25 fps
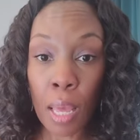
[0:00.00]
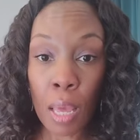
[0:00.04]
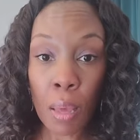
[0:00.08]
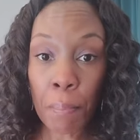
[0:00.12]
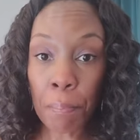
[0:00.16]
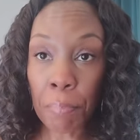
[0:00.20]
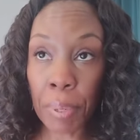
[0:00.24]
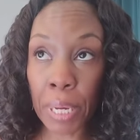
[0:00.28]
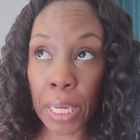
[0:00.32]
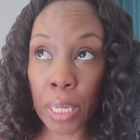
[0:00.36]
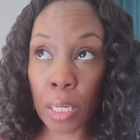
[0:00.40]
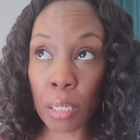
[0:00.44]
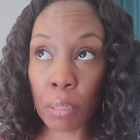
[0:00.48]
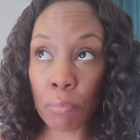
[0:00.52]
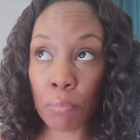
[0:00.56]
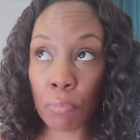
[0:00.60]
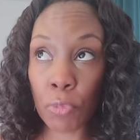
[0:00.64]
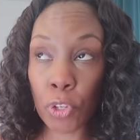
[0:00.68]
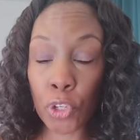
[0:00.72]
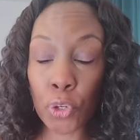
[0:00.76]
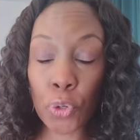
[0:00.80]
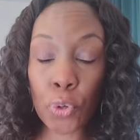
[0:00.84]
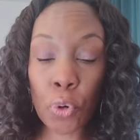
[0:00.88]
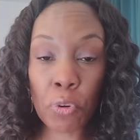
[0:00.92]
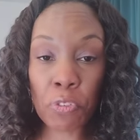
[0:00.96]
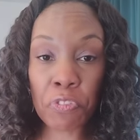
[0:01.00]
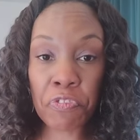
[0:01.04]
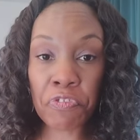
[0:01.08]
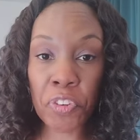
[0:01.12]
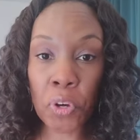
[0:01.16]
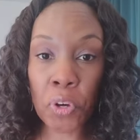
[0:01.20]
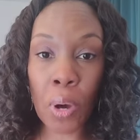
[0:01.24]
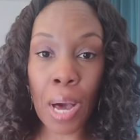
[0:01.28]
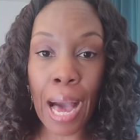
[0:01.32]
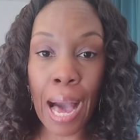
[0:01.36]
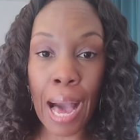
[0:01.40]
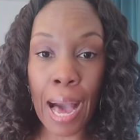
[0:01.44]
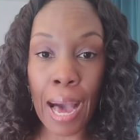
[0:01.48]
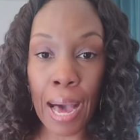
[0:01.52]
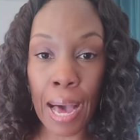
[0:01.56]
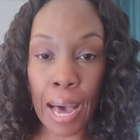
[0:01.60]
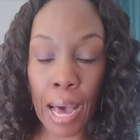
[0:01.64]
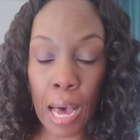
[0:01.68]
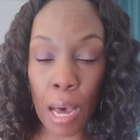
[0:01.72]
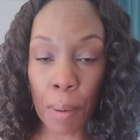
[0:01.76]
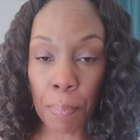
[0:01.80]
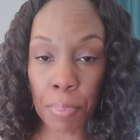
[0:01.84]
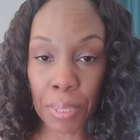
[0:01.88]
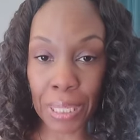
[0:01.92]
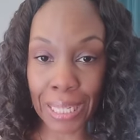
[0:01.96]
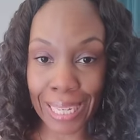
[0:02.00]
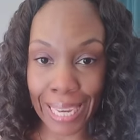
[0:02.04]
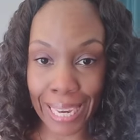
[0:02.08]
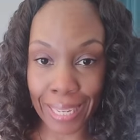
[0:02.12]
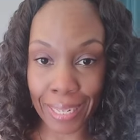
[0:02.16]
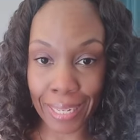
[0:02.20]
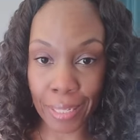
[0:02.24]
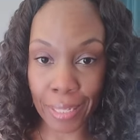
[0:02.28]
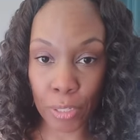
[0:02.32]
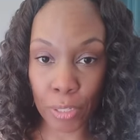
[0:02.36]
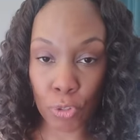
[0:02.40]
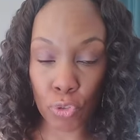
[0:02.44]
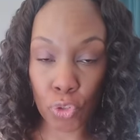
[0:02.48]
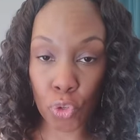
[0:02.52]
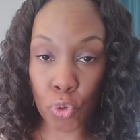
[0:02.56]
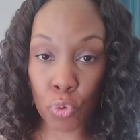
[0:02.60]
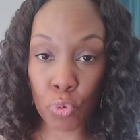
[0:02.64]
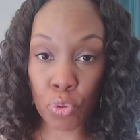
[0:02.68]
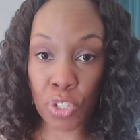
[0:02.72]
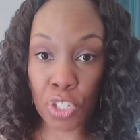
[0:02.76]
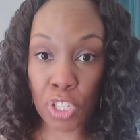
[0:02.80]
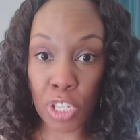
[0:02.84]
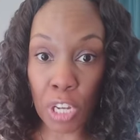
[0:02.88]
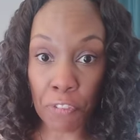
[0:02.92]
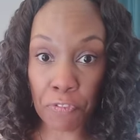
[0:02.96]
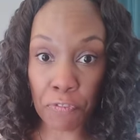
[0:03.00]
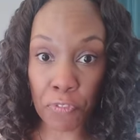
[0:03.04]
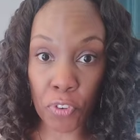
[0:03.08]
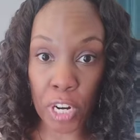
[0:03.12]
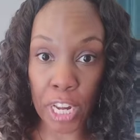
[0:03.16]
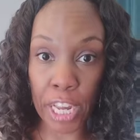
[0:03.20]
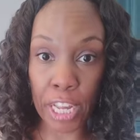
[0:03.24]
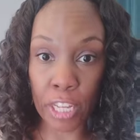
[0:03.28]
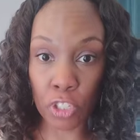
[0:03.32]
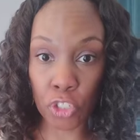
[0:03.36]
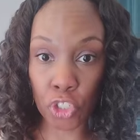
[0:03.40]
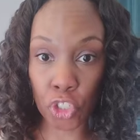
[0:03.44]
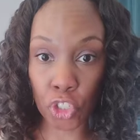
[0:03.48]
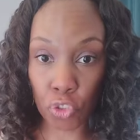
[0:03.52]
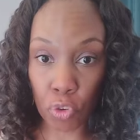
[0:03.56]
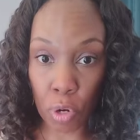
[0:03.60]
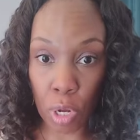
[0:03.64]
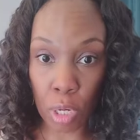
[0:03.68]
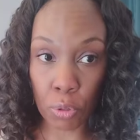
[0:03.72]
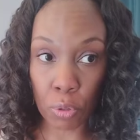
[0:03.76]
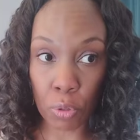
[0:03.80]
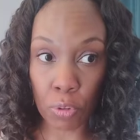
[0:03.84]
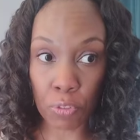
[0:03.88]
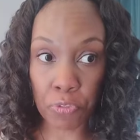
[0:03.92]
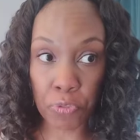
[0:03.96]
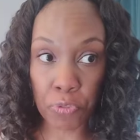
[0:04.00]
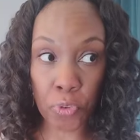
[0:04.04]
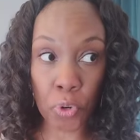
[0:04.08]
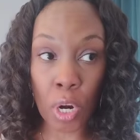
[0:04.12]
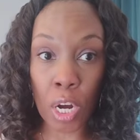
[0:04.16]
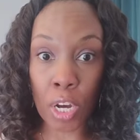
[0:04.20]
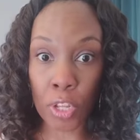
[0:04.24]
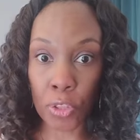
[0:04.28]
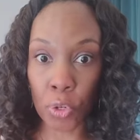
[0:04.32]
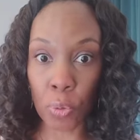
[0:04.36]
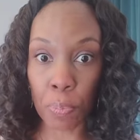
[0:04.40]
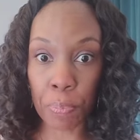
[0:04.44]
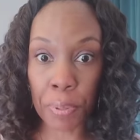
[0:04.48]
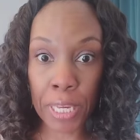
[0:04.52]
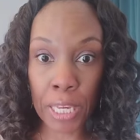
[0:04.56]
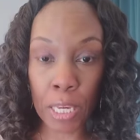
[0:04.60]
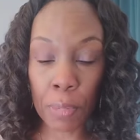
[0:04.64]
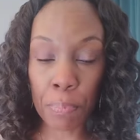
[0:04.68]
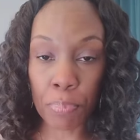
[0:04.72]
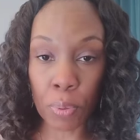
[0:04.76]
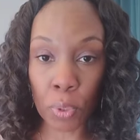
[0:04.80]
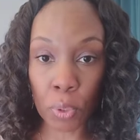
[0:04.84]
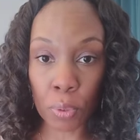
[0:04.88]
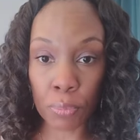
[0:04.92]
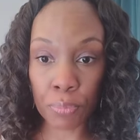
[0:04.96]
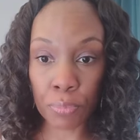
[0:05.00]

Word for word: But you don't feel obligated to suffer and struggle for other people.